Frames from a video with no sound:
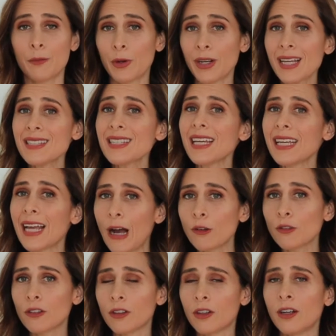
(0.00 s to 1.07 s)
When I say
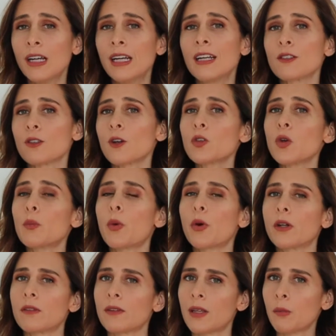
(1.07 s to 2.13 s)
counselor, it's also
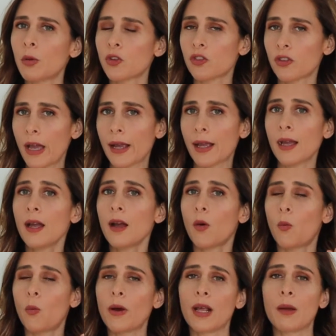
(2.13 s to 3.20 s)
important to double check
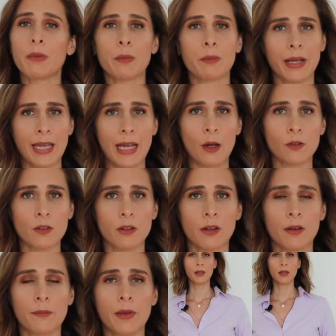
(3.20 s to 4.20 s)
what I mean by counselor,